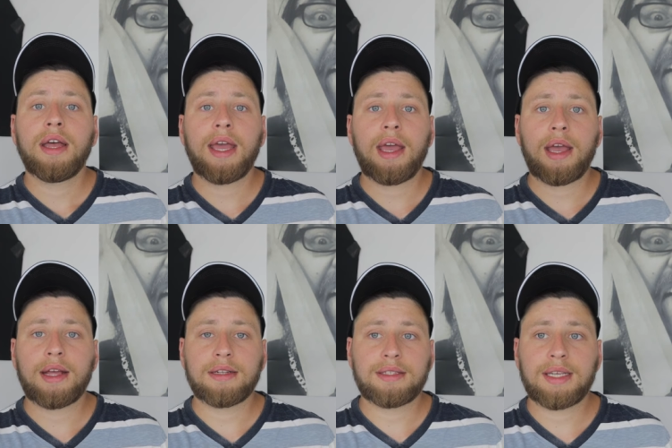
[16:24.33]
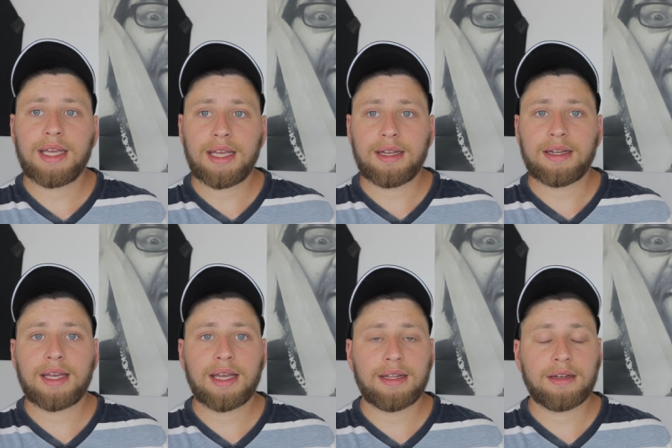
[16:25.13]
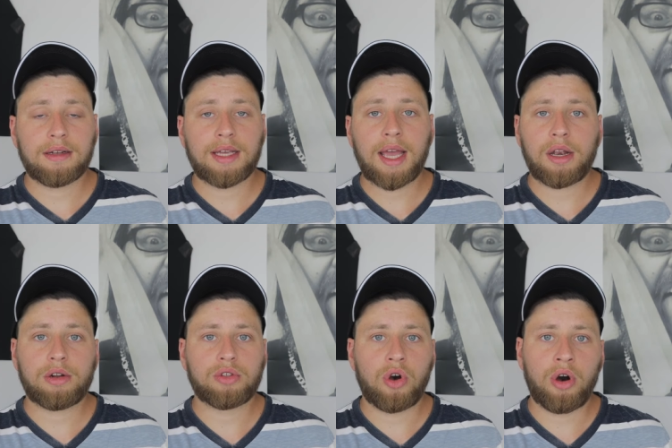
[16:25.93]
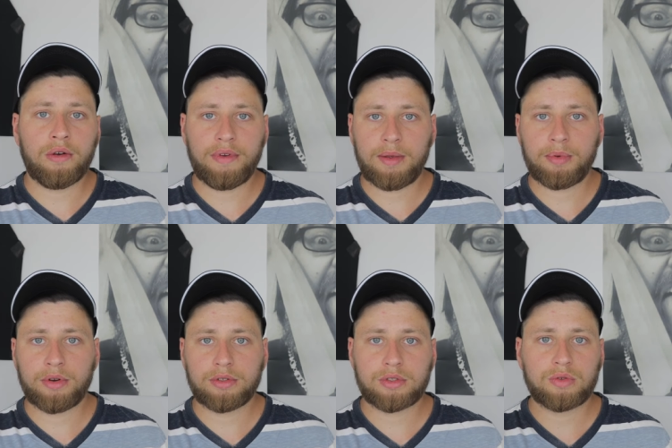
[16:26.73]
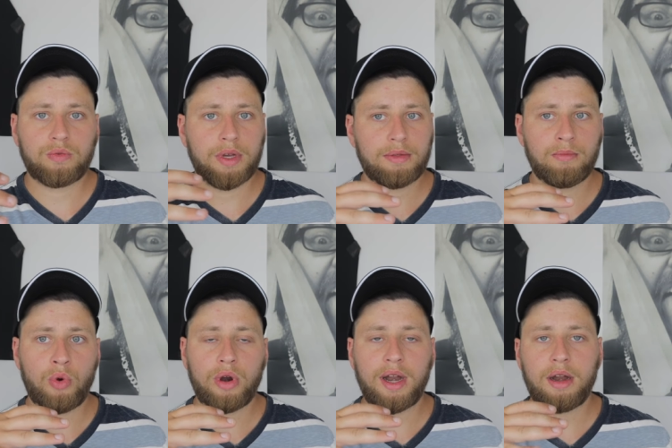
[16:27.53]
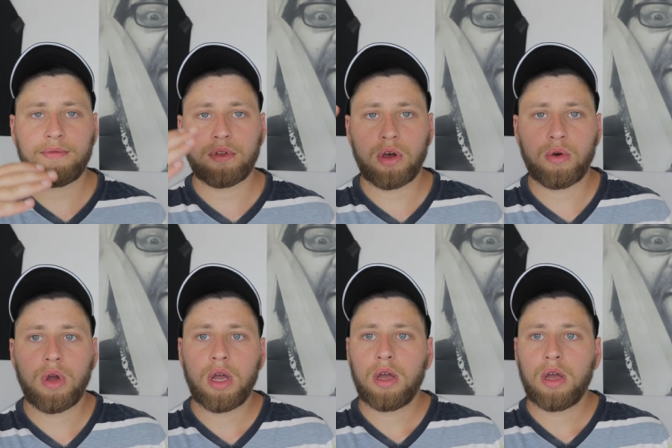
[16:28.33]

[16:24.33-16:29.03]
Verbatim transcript: and it can cater to all vapors with more airflow